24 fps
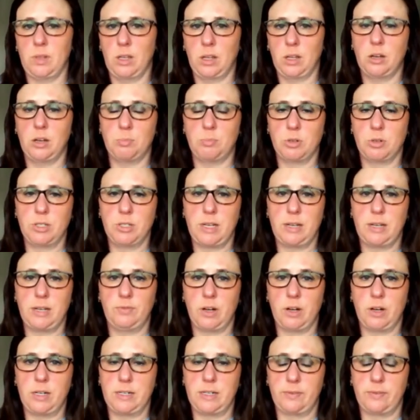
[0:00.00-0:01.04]
could present
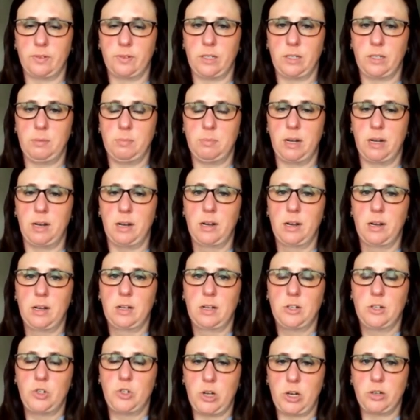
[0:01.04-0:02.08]
very differently. But
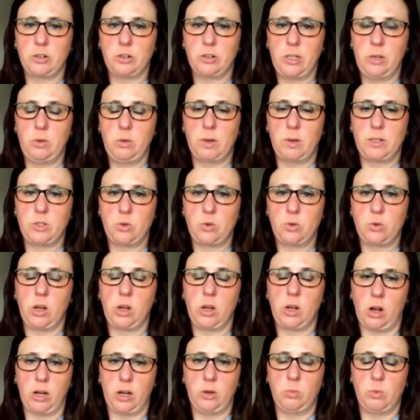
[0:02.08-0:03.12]
generally what's going
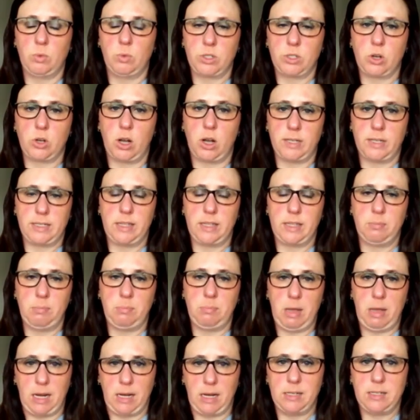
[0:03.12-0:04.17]
on and what's causing the
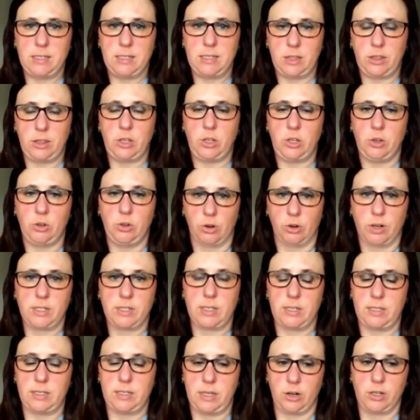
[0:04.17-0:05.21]
pain is that the uterus
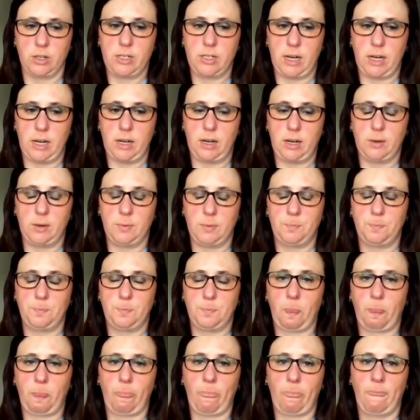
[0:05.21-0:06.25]
is irritated.
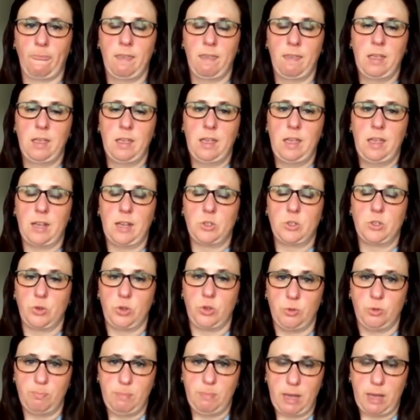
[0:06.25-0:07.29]
And so
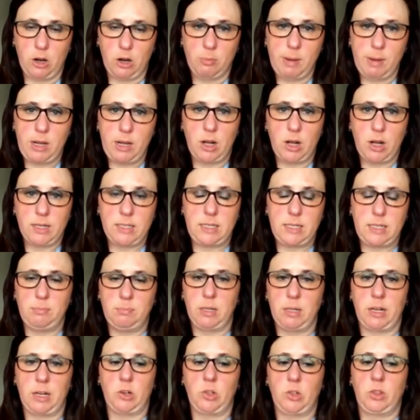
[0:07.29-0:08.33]
you may or may not see
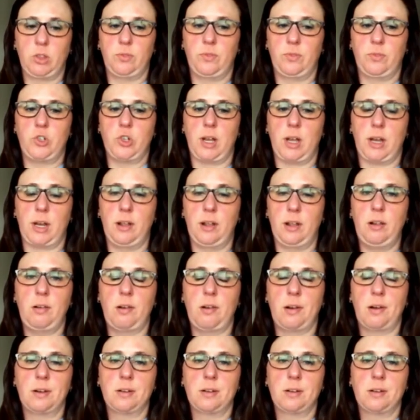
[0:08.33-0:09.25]
blood out the vagina.